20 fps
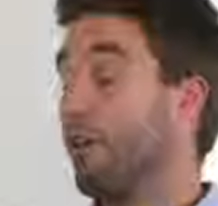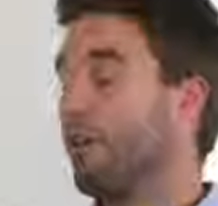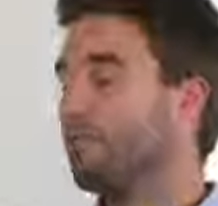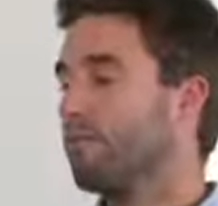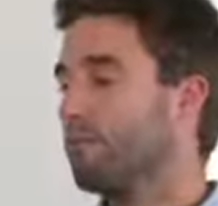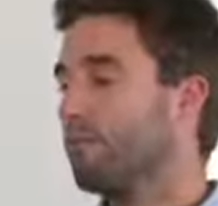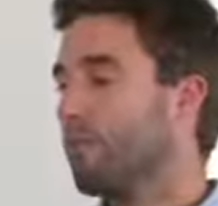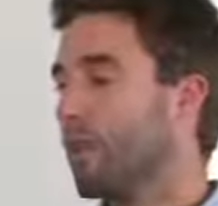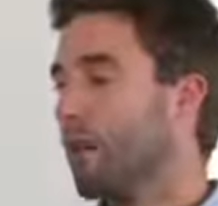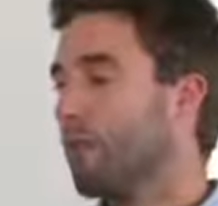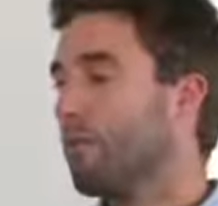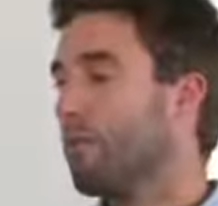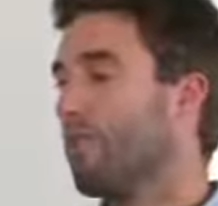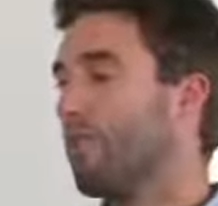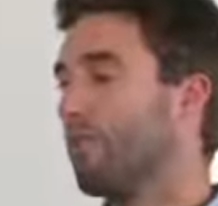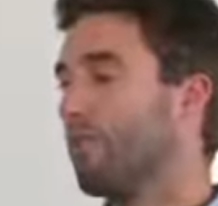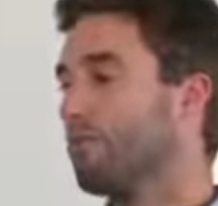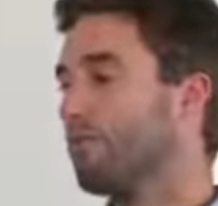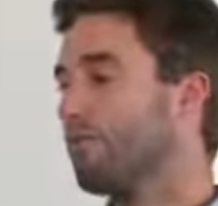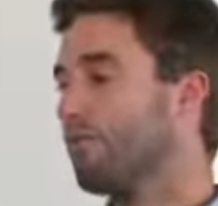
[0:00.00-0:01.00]
that I would
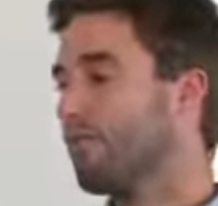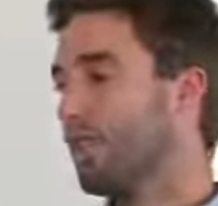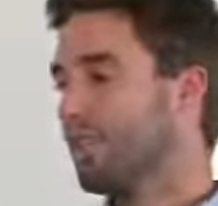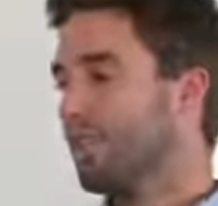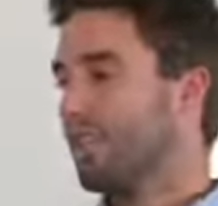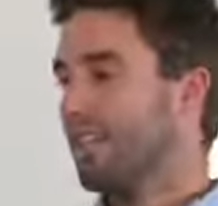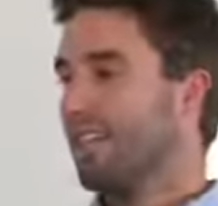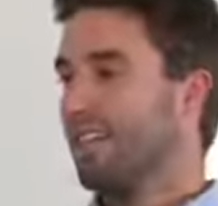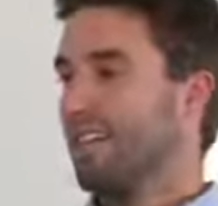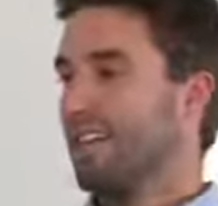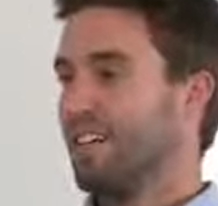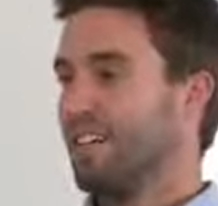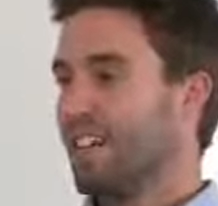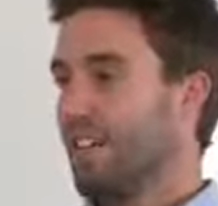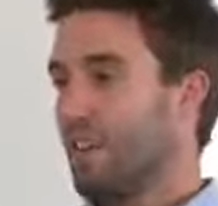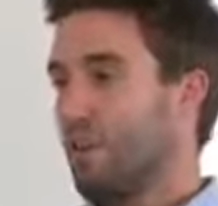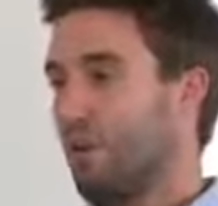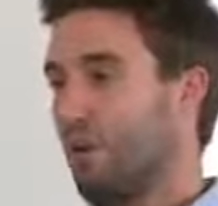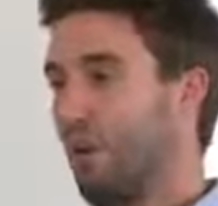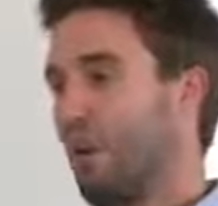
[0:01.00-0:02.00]
never
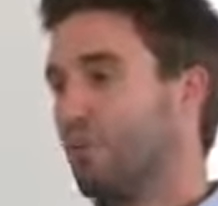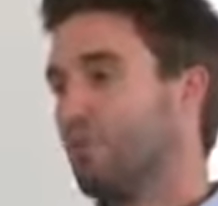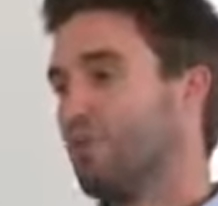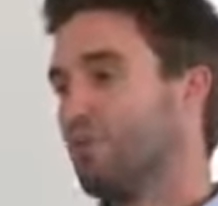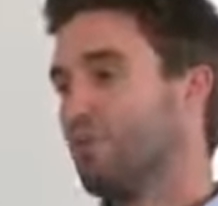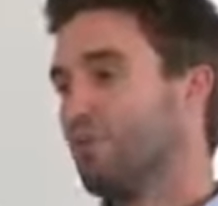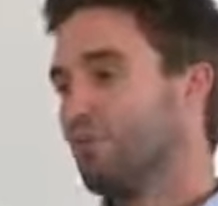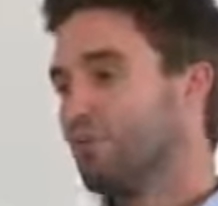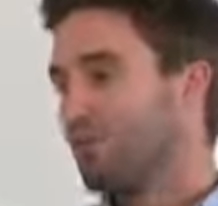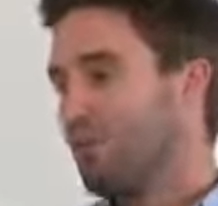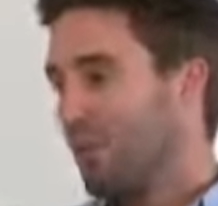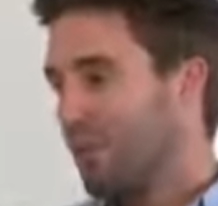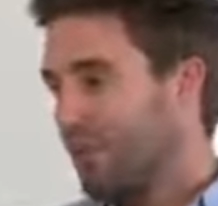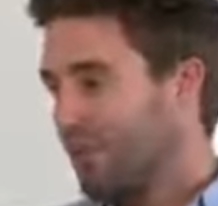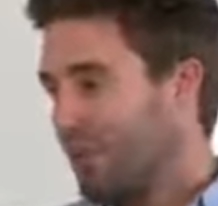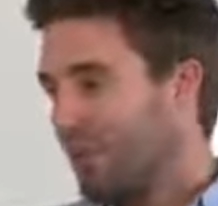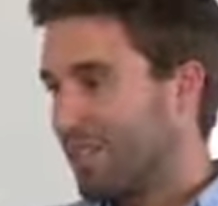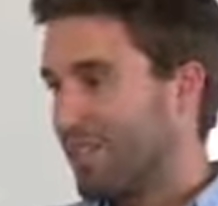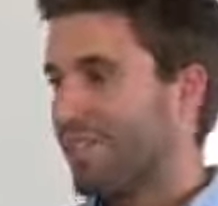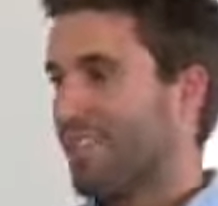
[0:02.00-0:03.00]
get around to
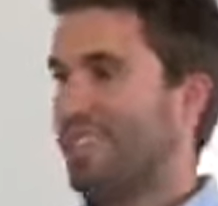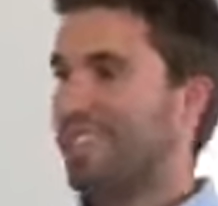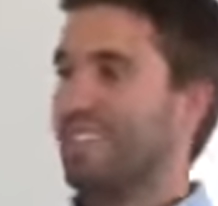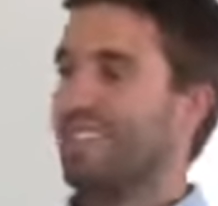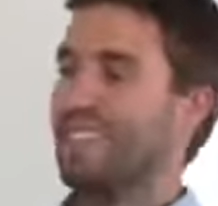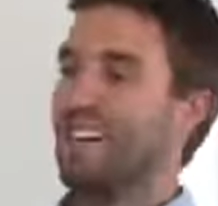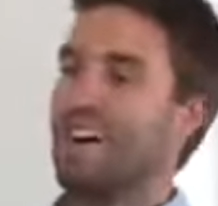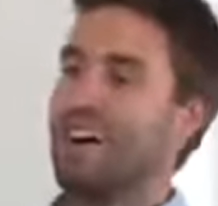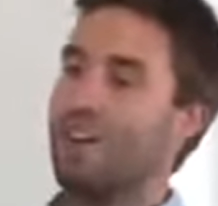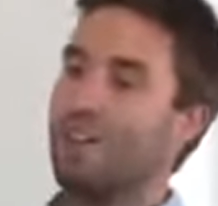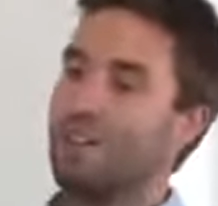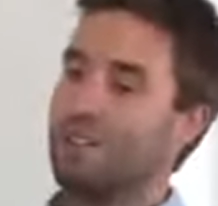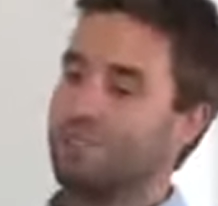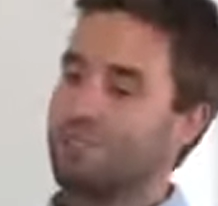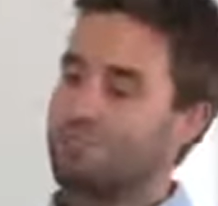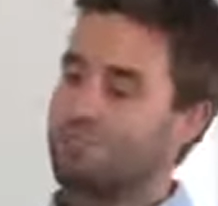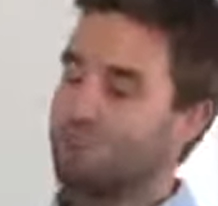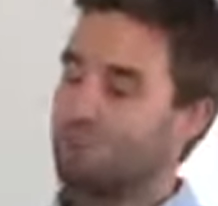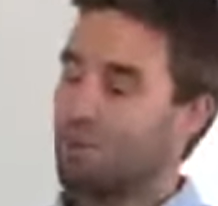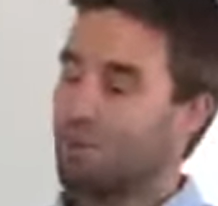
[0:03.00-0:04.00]
actually sitting down
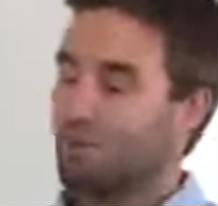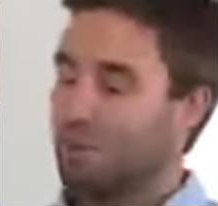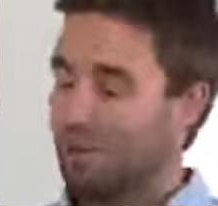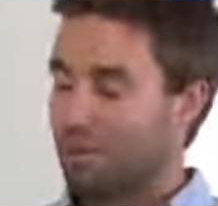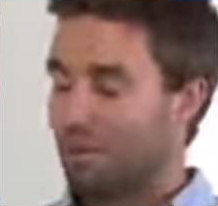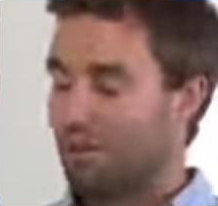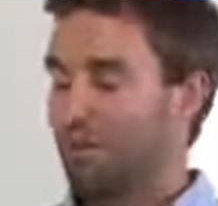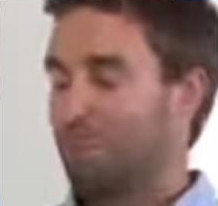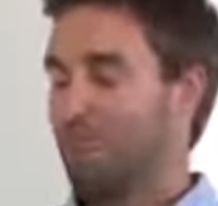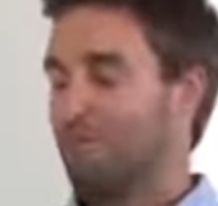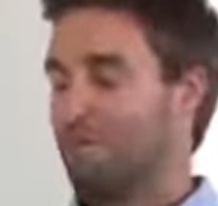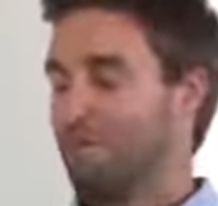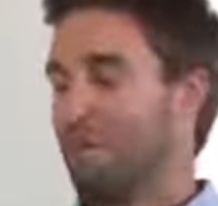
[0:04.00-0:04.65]
and putting my thoughts on a